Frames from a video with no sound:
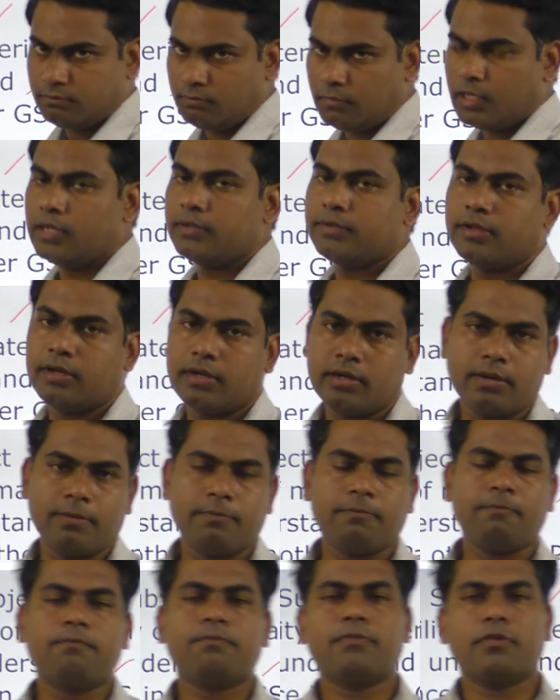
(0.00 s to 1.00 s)

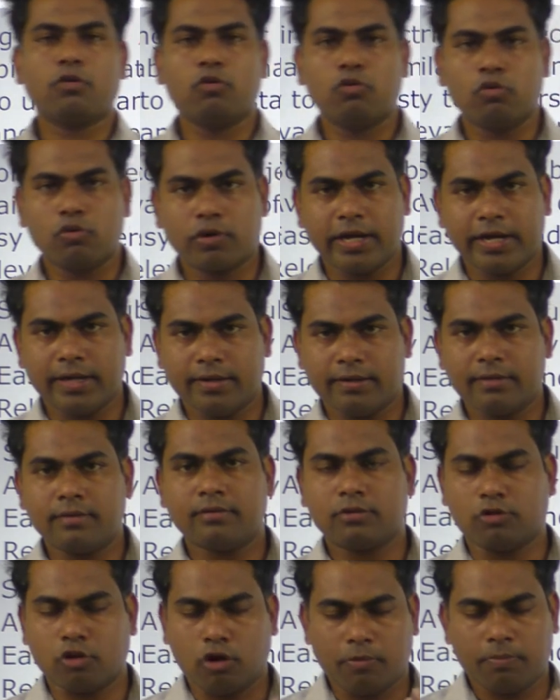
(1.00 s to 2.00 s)
who get
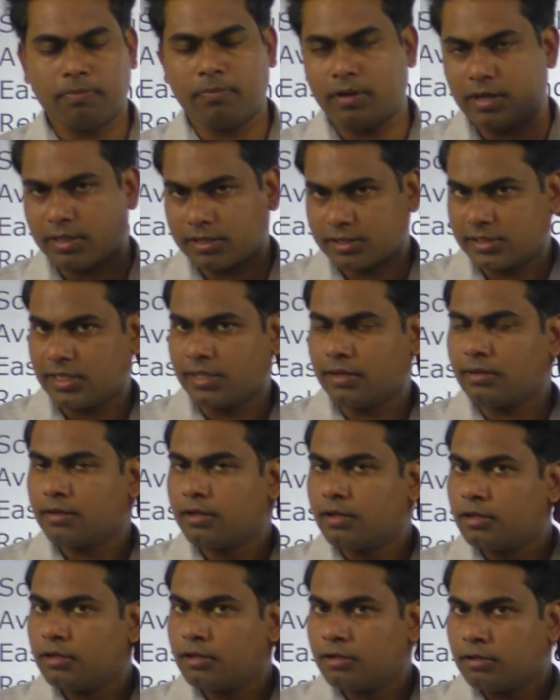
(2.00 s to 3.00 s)
top marks in
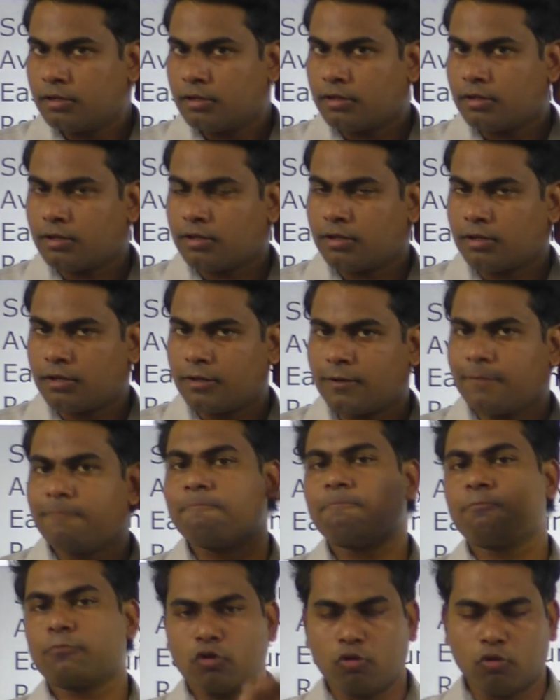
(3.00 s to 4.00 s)

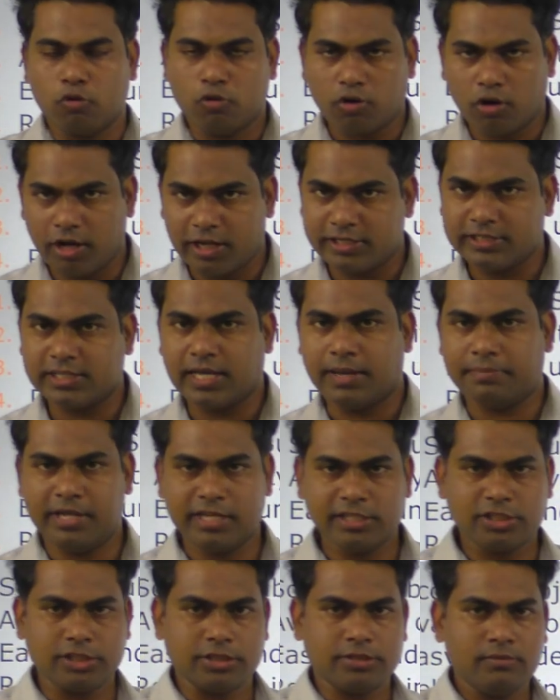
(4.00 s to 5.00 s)
overall
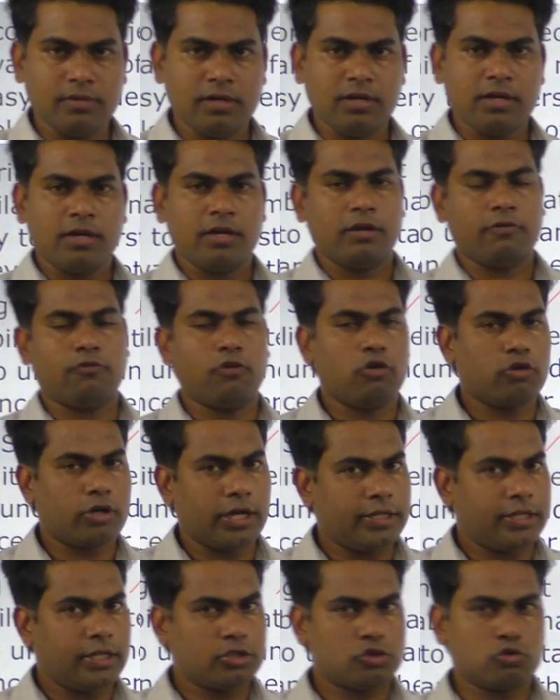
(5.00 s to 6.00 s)
examination, if you look
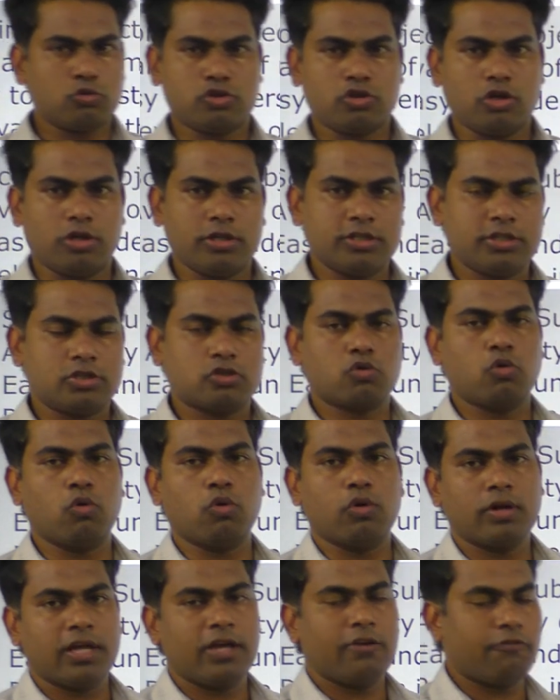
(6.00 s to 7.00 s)
at their sociology
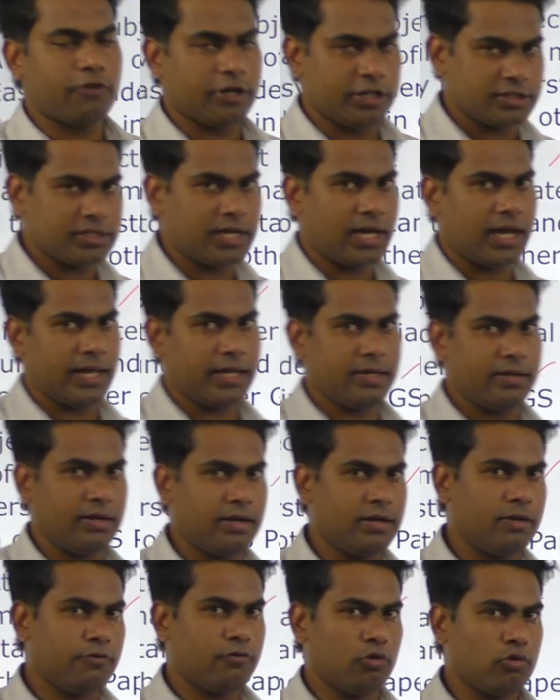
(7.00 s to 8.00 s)
score, if it is high,
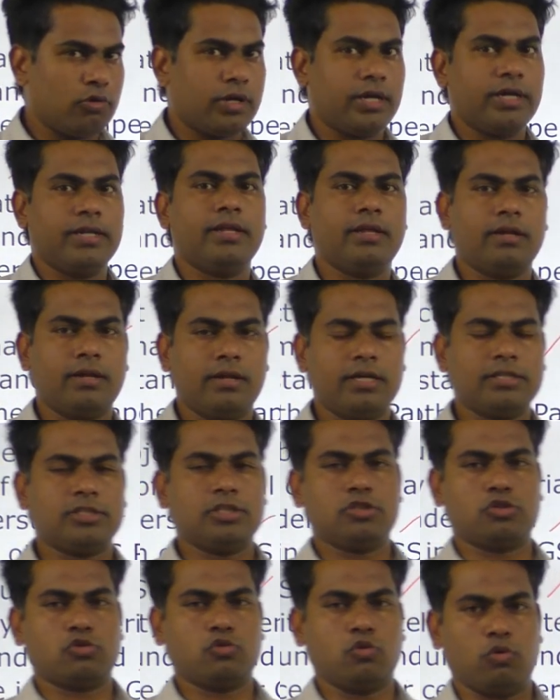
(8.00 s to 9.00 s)
and if you look at their essay
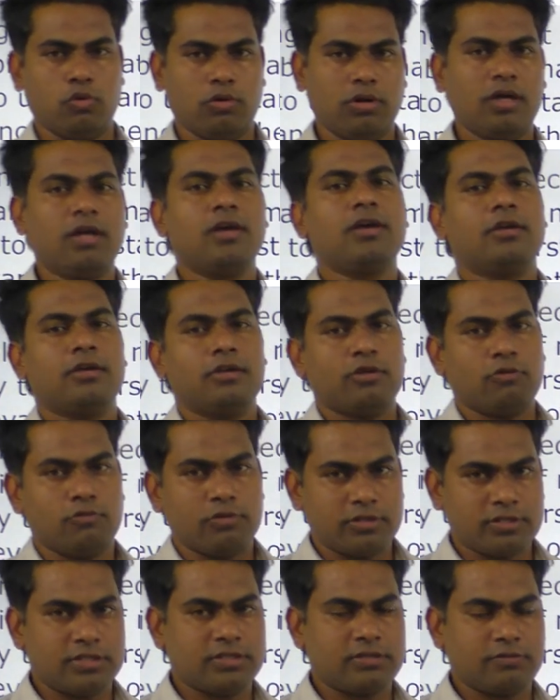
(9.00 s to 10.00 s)
score, you will
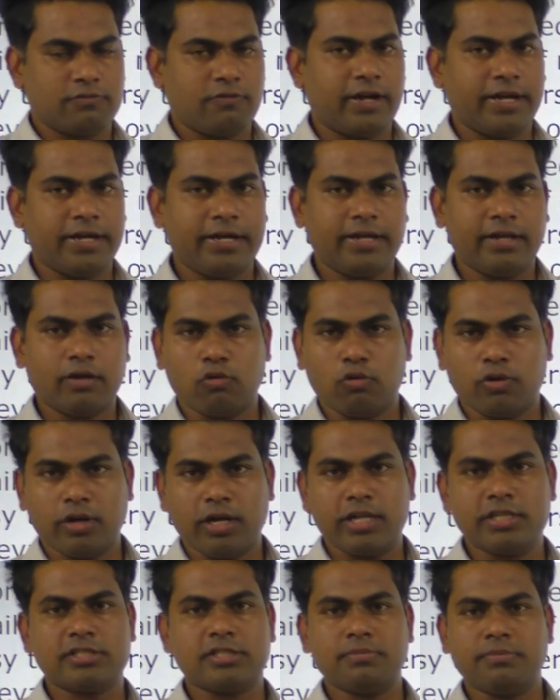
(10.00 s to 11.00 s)
find a
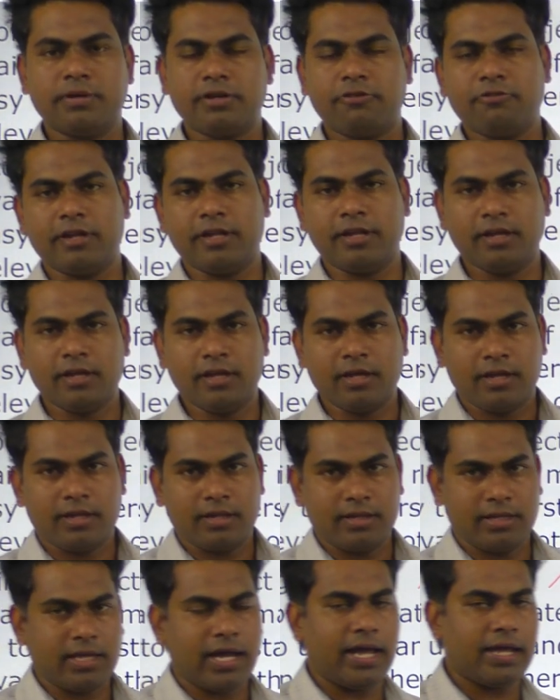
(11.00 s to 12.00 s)
correlation between
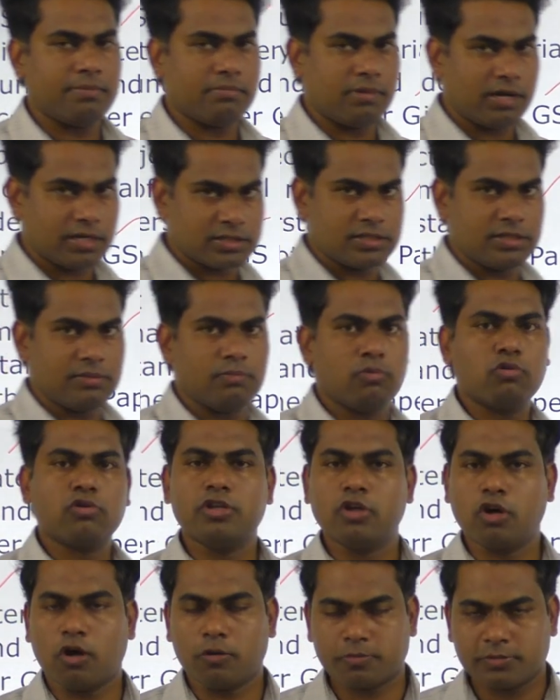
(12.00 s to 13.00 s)
the high marks in both the
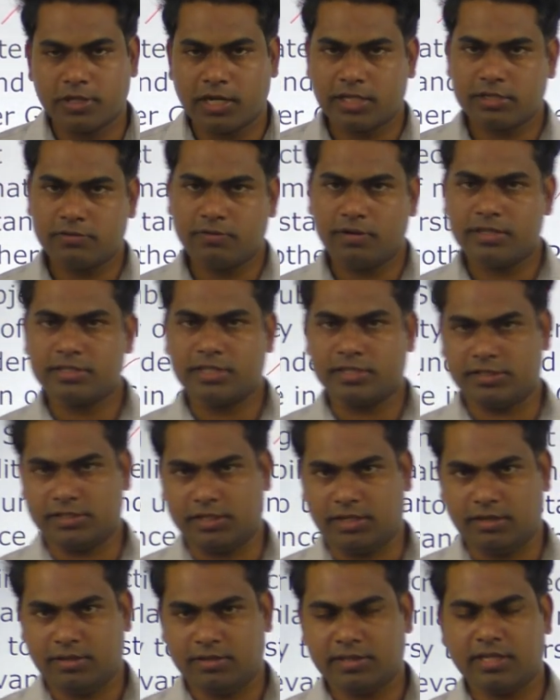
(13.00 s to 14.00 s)
optional as well as
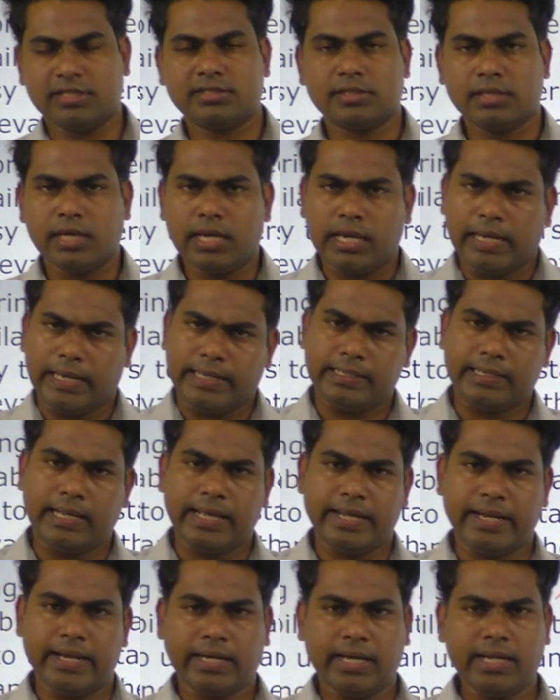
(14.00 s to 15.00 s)
essay. Thus, it
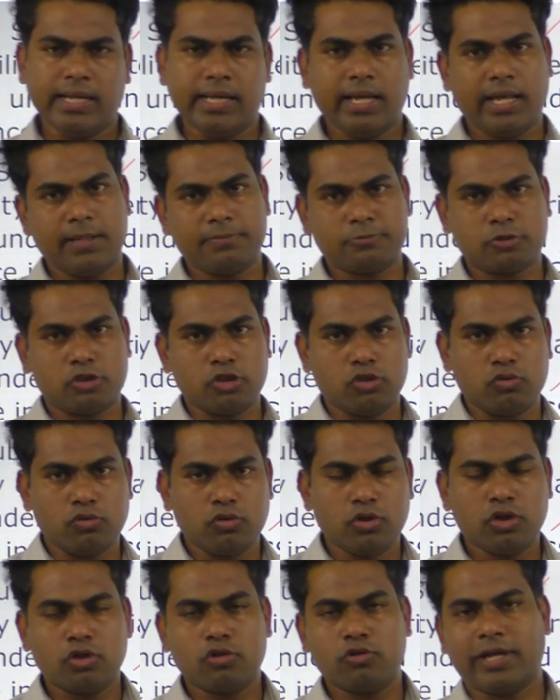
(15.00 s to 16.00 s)
directly helps you
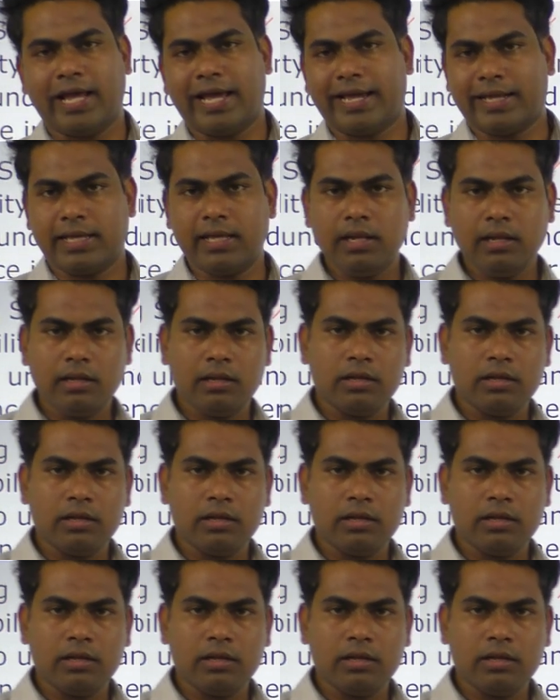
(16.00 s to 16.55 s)
to tackle